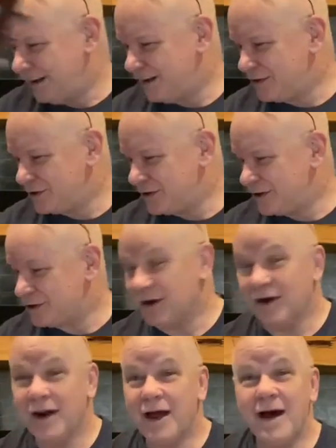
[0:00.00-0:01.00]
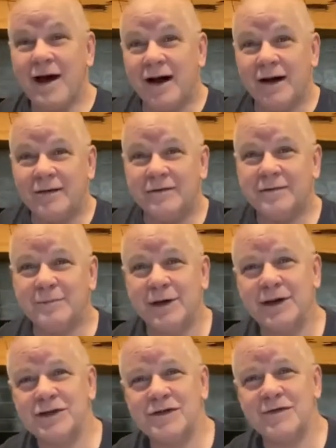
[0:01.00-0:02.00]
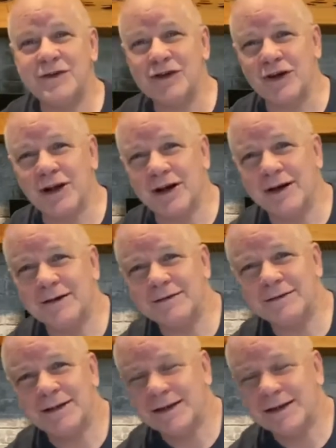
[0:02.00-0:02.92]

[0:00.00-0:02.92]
his, his love, because of his love,